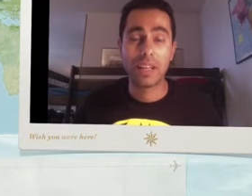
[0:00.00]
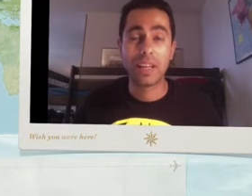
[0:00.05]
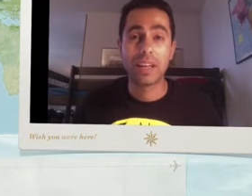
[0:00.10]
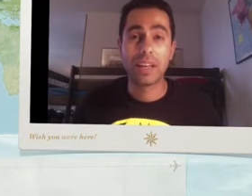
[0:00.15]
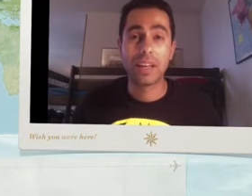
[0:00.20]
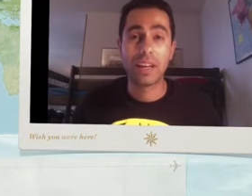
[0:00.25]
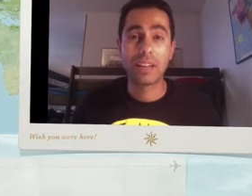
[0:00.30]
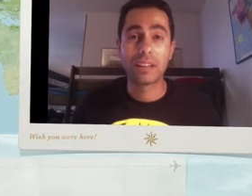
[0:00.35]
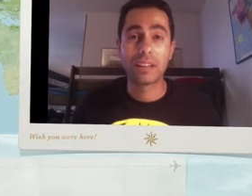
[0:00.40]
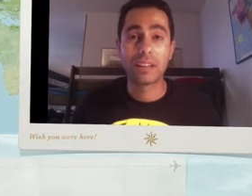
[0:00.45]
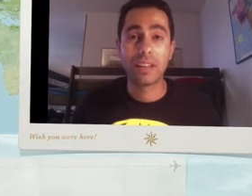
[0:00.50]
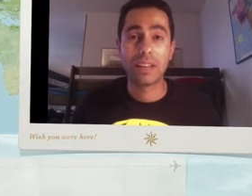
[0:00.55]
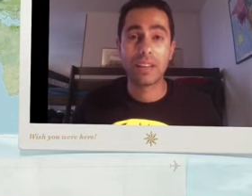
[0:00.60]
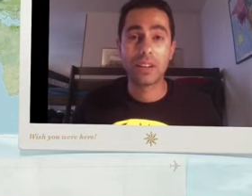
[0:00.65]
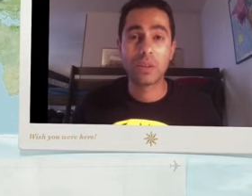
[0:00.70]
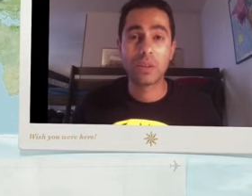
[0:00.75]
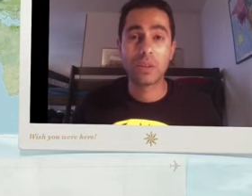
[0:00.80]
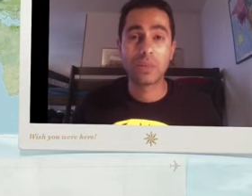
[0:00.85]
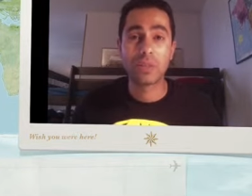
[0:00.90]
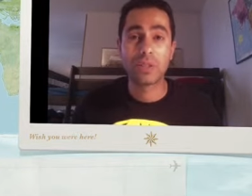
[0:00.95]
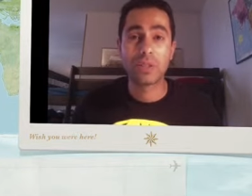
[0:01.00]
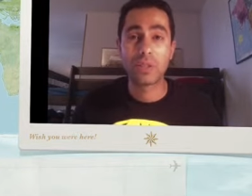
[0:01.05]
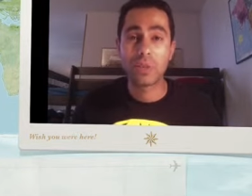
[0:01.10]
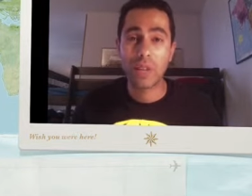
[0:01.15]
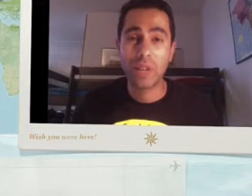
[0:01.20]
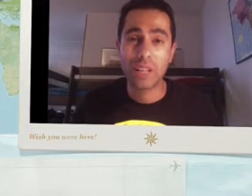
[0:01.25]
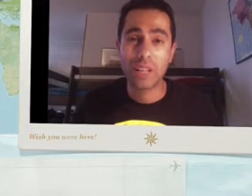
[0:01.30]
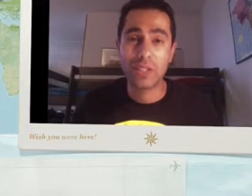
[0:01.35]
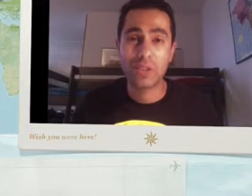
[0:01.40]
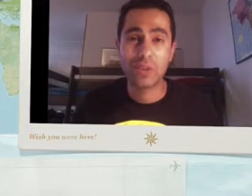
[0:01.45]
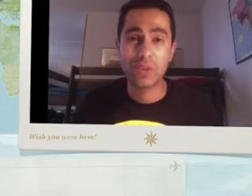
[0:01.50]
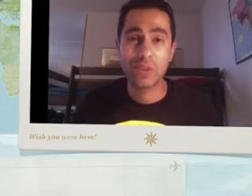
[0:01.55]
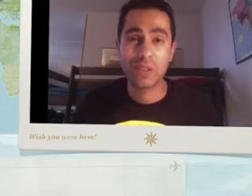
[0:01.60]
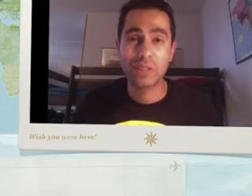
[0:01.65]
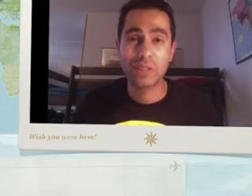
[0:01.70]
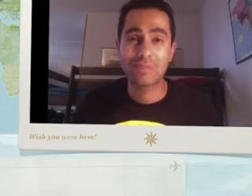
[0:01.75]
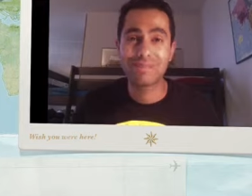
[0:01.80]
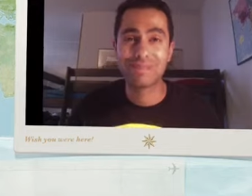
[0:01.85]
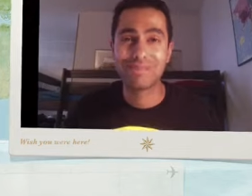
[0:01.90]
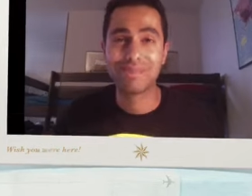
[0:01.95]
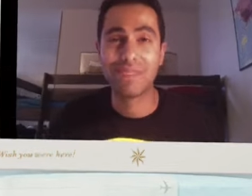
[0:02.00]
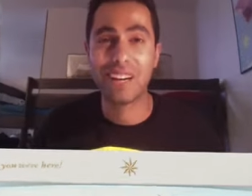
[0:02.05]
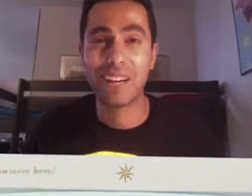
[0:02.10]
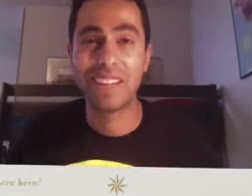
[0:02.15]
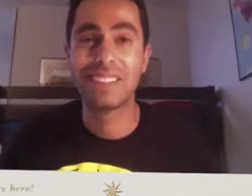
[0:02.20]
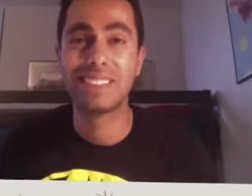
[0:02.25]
And I uh, hope to see you guys soon. Bye.